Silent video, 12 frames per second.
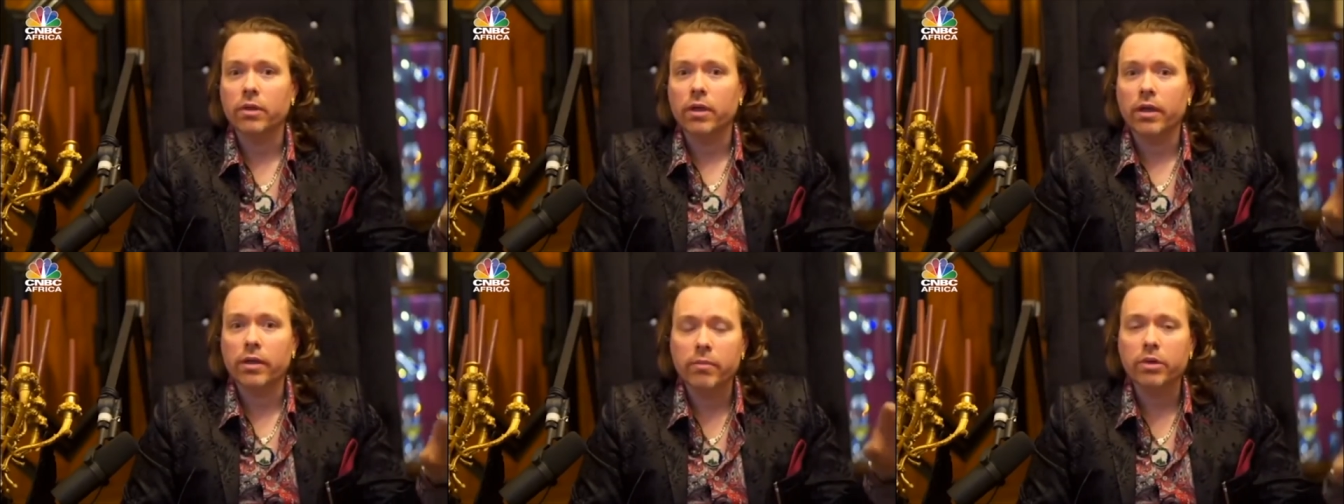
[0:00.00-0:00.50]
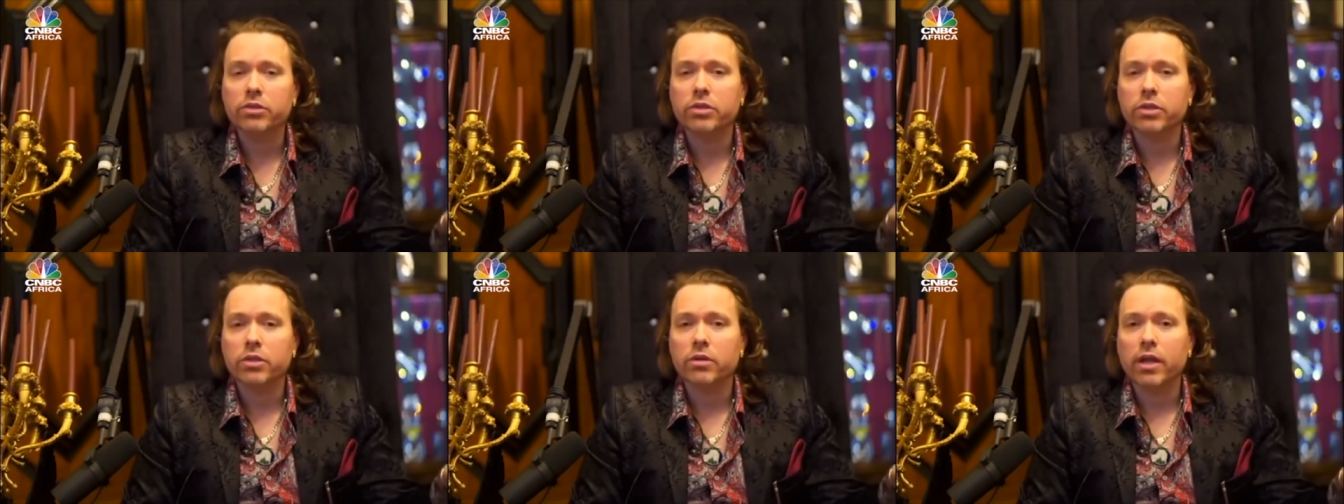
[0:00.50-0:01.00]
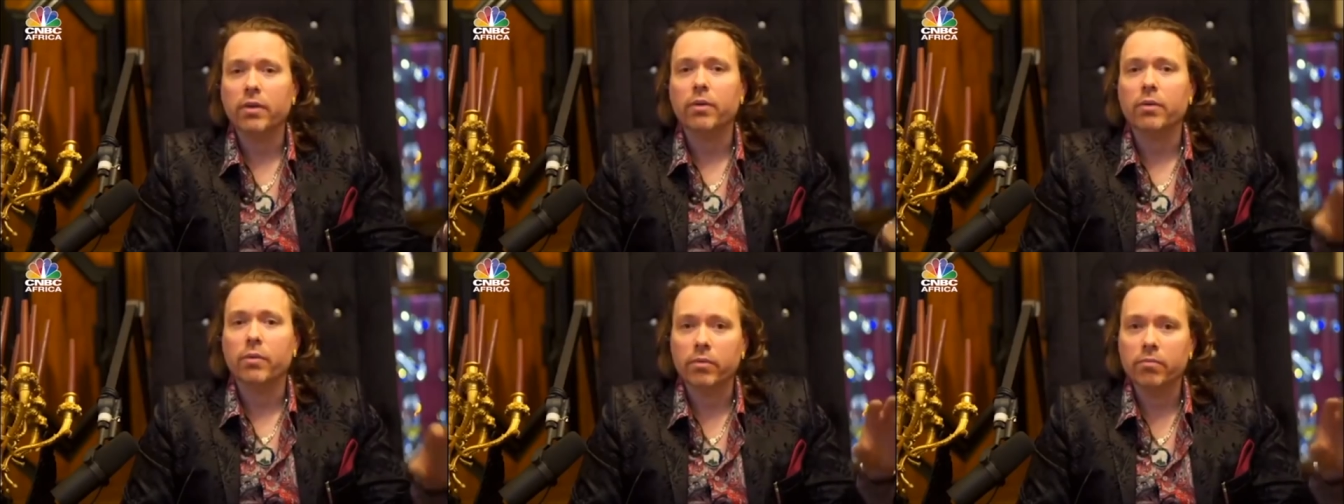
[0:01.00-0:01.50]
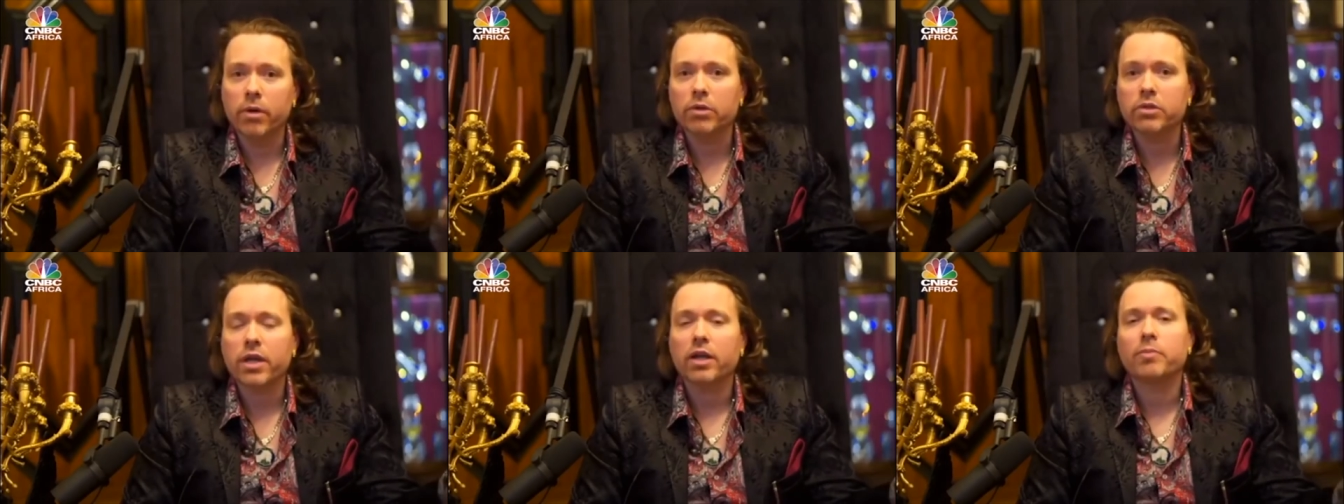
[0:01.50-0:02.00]
on the most secure network with the
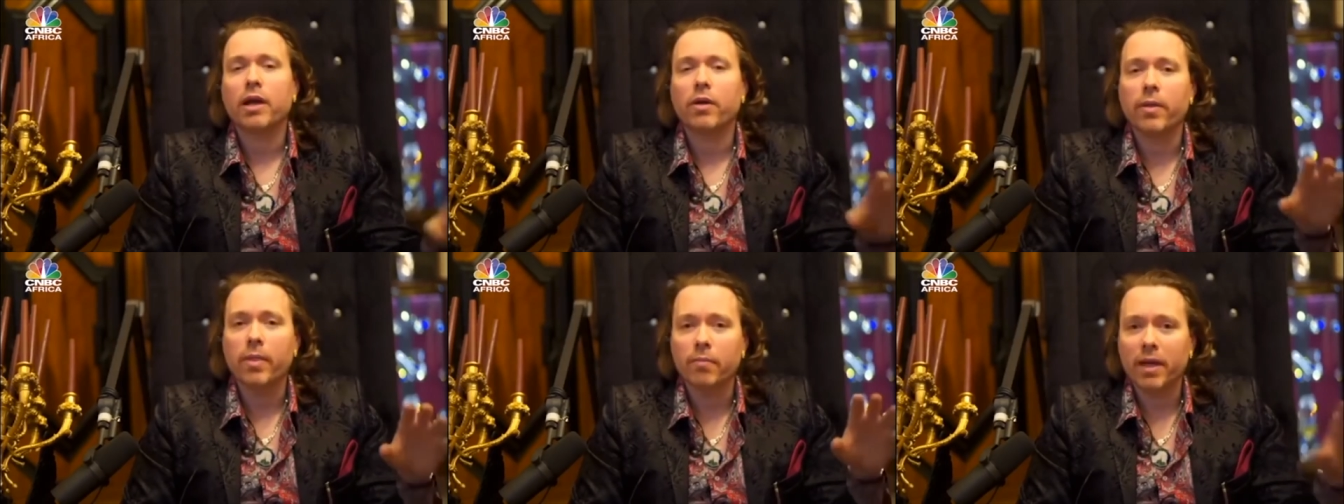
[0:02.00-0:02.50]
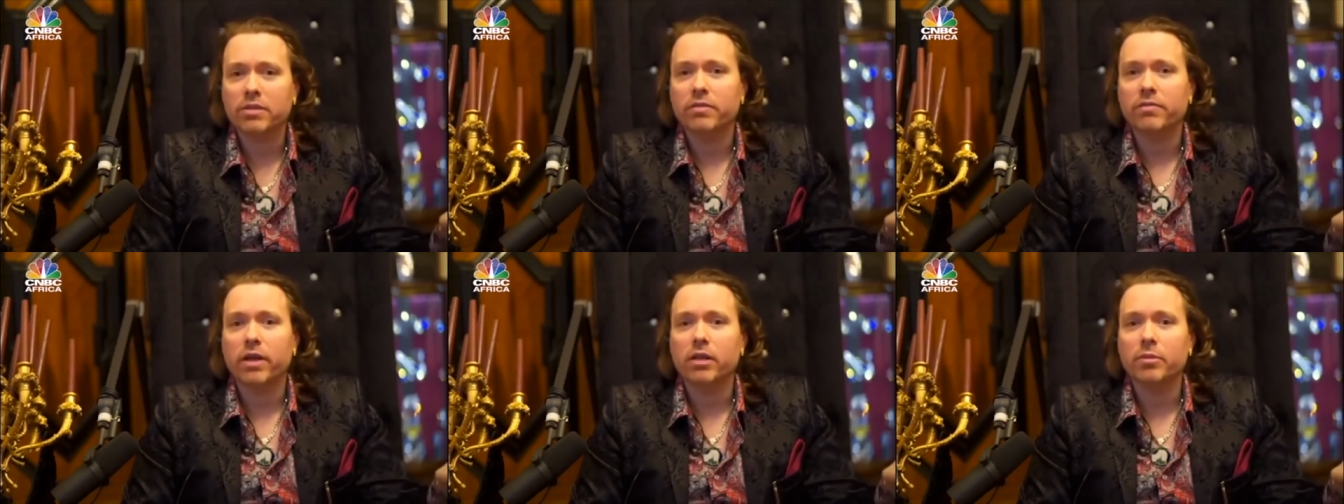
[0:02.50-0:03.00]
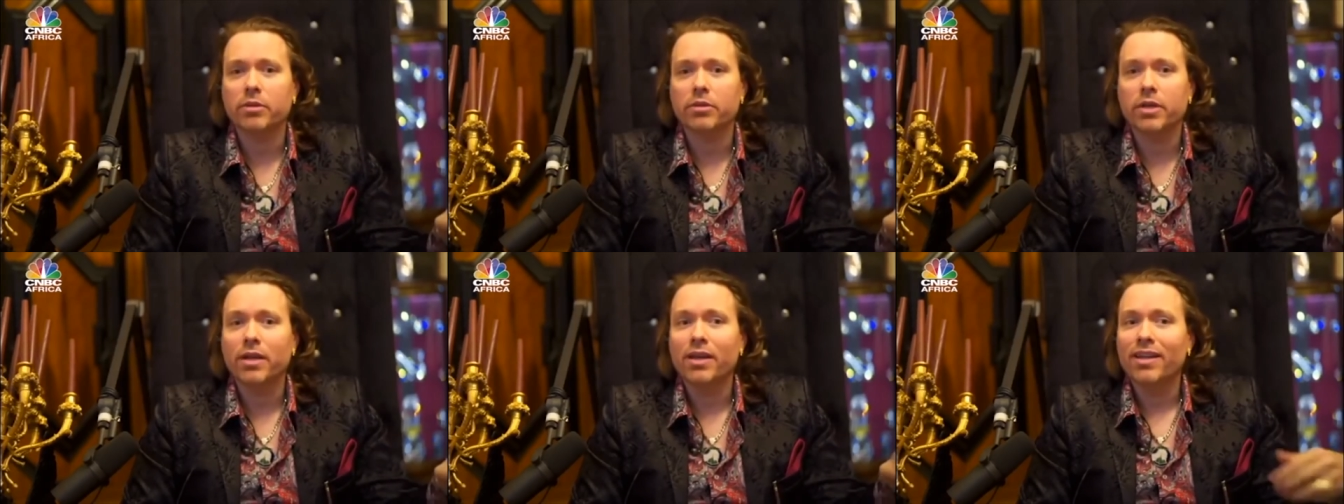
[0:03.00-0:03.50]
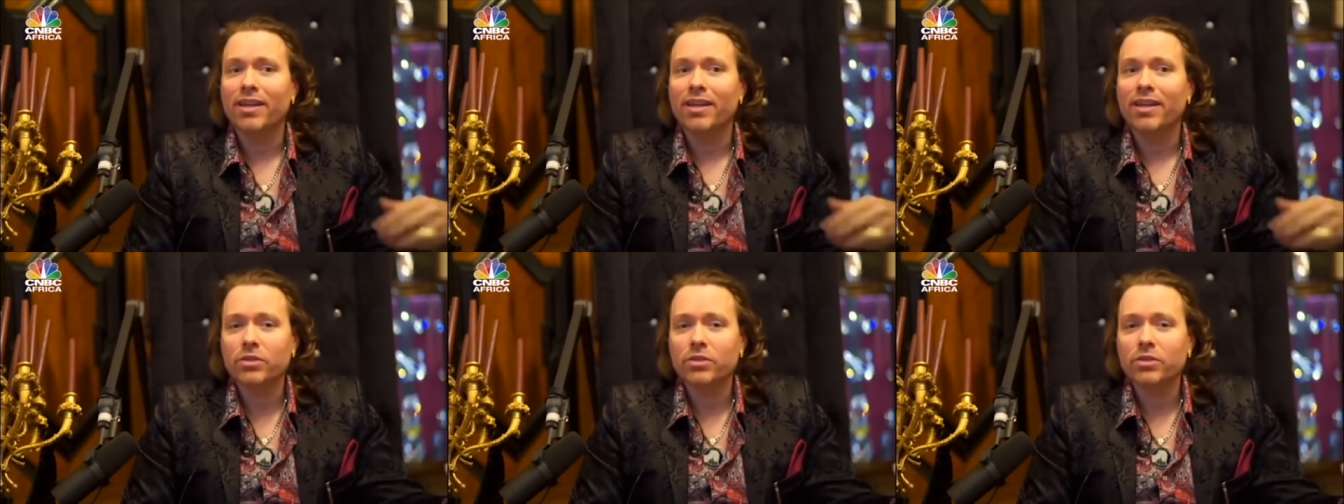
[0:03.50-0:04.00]
most hash power and the best developers?
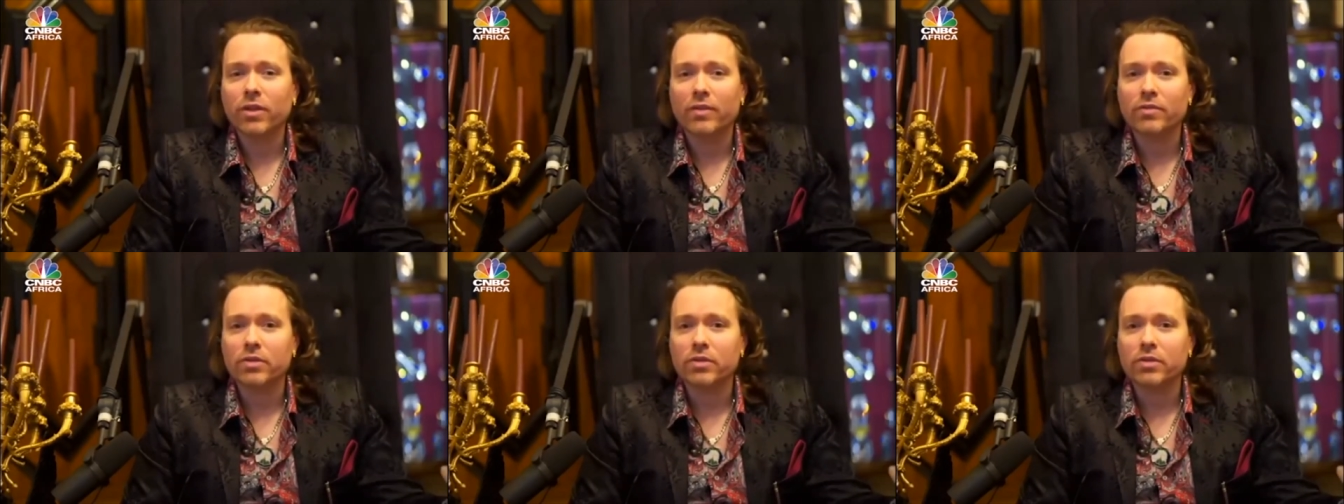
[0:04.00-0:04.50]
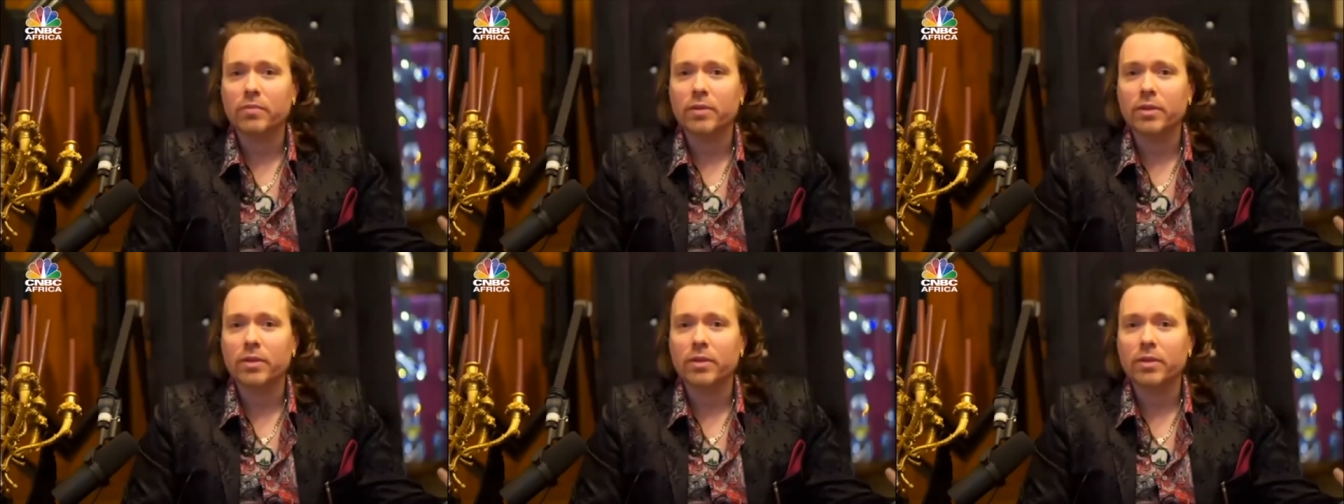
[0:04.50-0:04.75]
That only drives the price